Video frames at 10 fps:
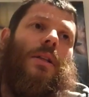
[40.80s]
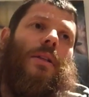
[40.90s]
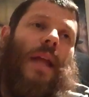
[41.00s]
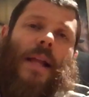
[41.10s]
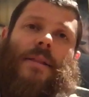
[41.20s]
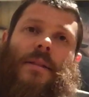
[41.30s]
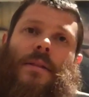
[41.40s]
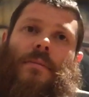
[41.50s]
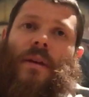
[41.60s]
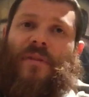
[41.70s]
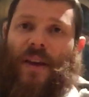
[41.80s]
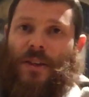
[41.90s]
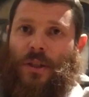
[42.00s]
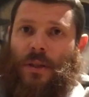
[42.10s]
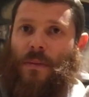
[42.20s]
Nazism and
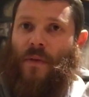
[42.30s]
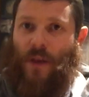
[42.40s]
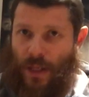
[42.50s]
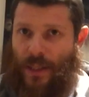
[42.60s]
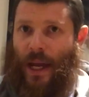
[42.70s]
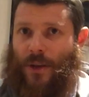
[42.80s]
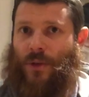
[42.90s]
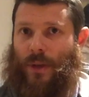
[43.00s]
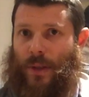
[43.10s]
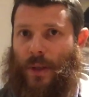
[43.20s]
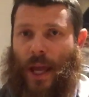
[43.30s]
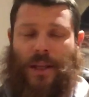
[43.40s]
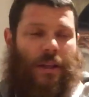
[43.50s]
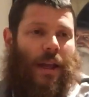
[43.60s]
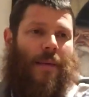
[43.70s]
fascism are very dangerous,
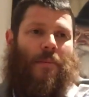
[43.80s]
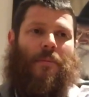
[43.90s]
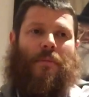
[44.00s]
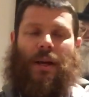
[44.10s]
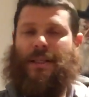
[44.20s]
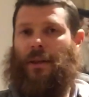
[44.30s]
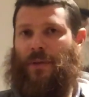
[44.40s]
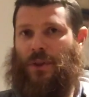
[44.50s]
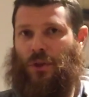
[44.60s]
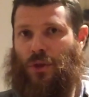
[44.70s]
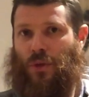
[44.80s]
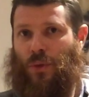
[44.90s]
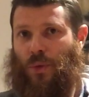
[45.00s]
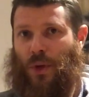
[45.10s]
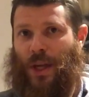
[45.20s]
and myself as a
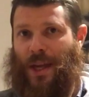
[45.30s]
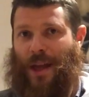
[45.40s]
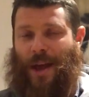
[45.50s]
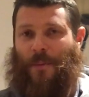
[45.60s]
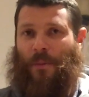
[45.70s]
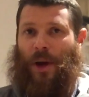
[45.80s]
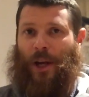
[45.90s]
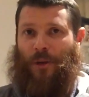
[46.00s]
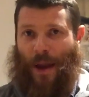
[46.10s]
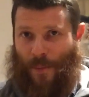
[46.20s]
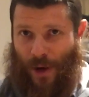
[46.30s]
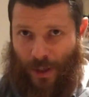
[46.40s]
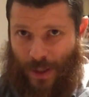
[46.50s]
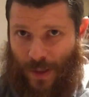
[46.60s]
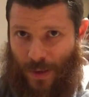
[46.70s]
Jew, my
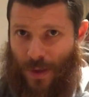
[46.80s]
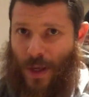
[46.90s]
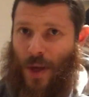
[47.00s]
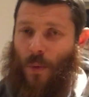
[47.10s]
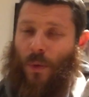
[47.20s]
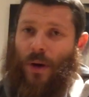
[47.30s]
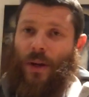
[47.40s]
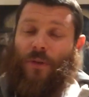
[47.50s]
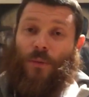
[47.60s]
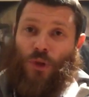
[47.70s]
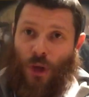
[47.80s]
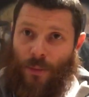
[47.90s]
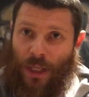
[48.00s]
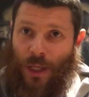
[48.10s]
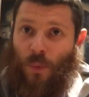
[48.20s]
grandparents from
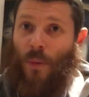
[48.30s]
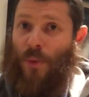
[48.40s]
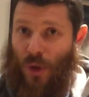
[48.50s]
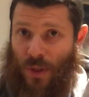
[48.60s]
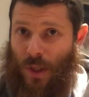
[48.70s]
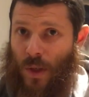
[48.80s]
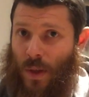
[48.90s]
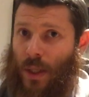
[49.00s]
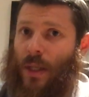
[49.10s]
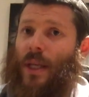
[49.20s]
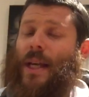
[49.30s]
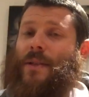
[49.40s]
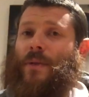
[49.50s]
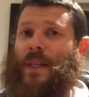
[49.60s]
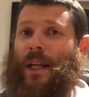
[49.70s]
Germany were persecuted
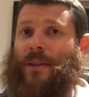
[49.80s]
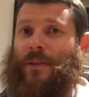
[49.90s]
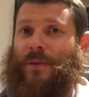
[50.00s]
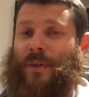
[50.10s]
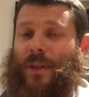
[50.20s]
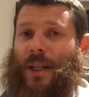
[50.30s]
as a result of